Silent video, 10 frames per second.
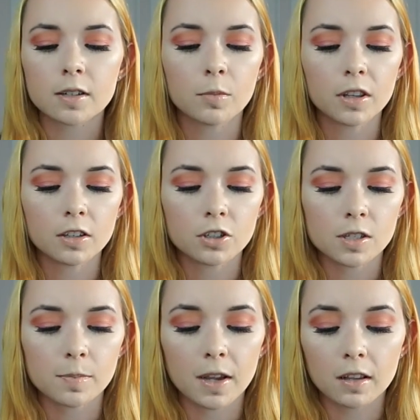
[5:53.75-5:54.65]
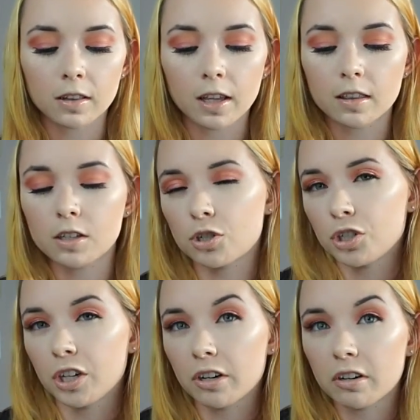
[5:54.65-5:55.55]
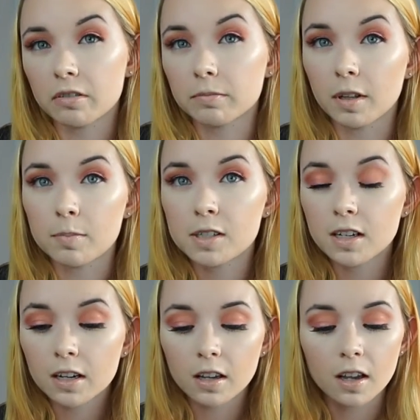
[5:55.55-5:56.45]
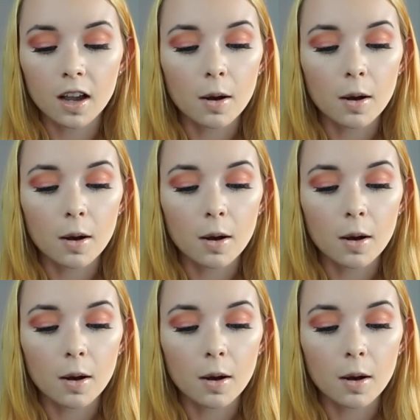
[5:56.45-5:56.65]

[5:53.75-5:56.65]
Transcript: and with it just being like this sheer lipstick